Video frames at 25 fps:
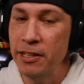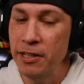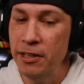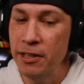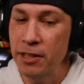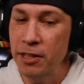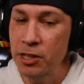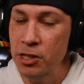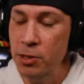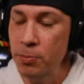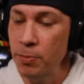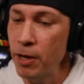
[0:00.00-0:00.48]

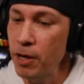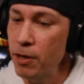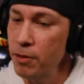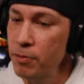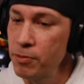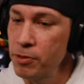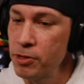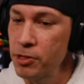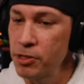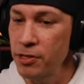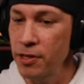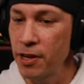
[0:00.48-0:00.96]
another extra
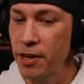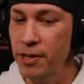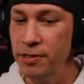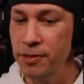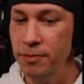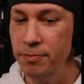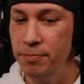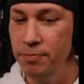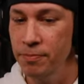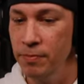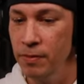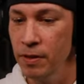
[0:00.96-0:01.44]
ball, which is
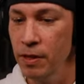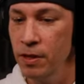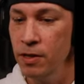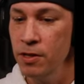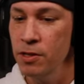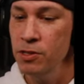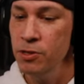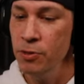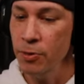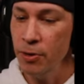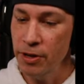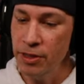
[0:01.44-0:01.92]
awesome.
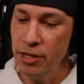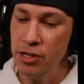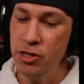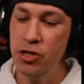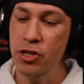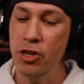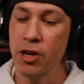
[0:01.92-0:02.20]
So we're on the